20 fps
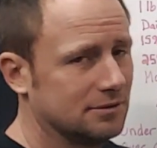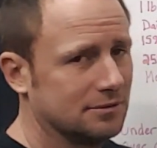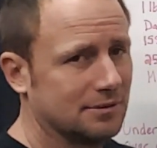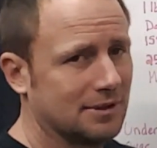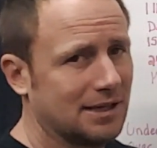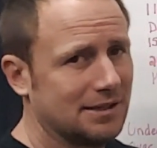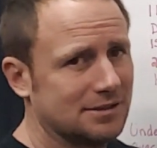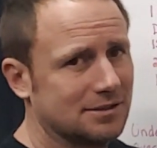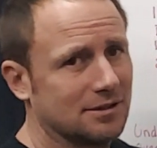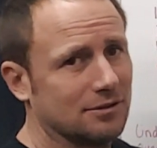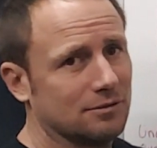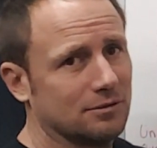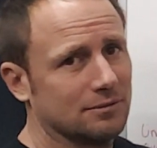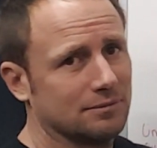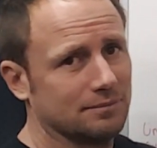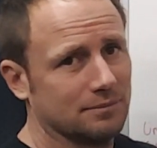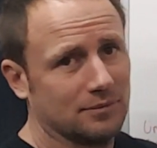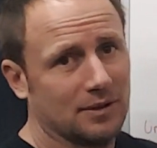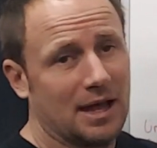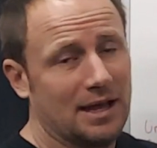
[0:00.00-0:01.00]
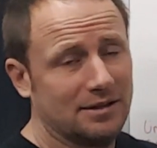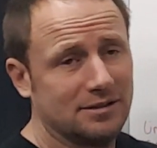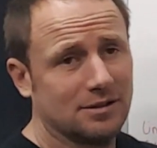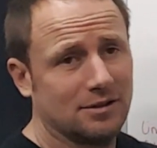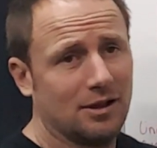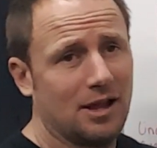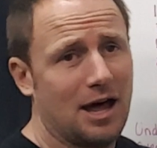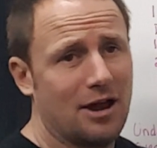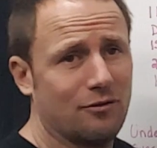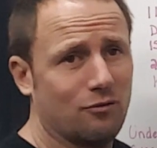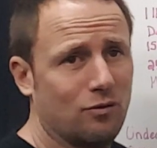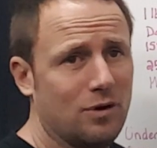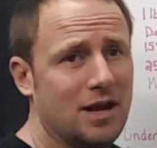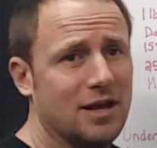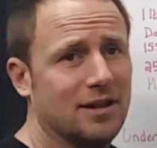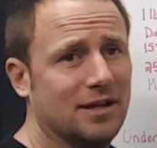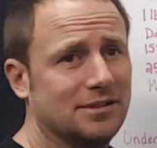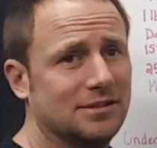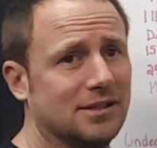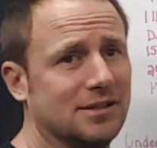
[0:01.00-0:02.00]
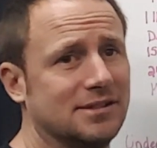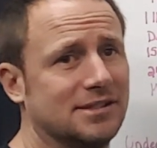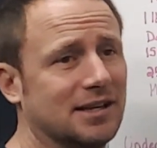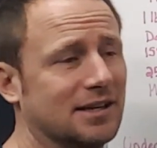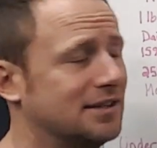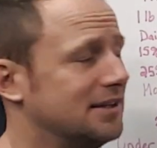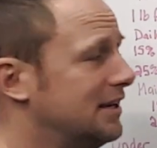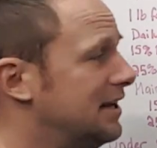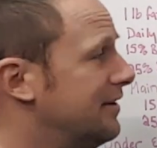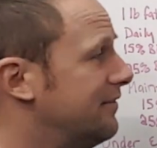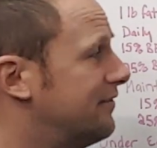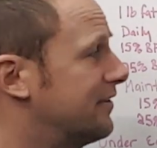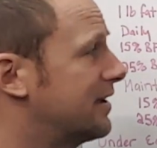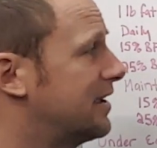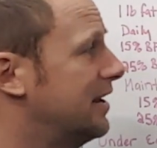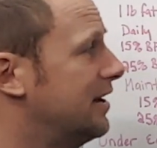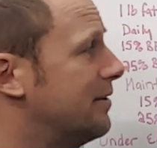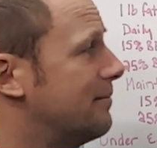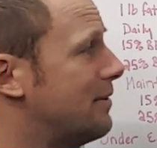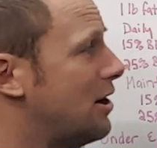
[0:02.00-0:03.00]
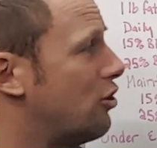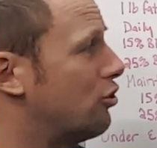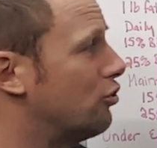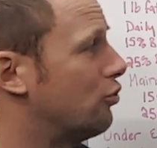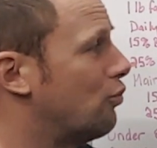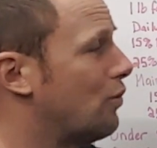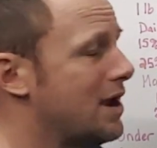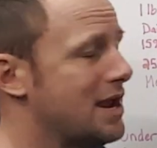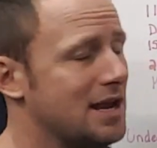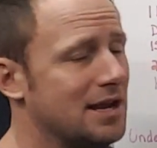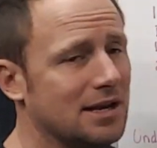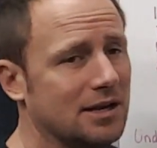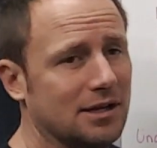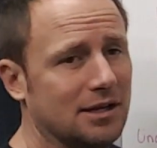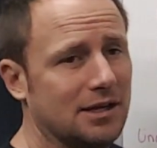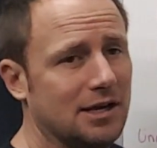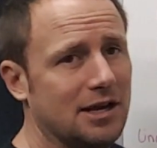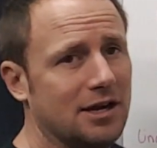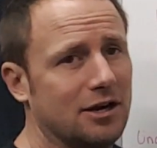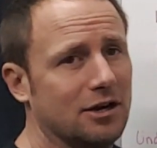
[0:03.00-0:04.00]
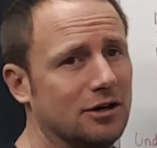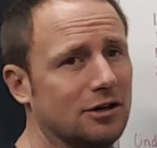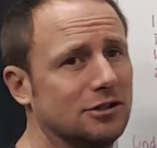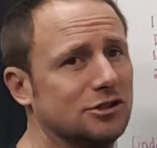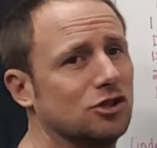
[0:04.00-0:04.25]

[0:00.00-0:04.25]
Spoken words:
That's a lot of weight. That's a significant amount of weight in a year.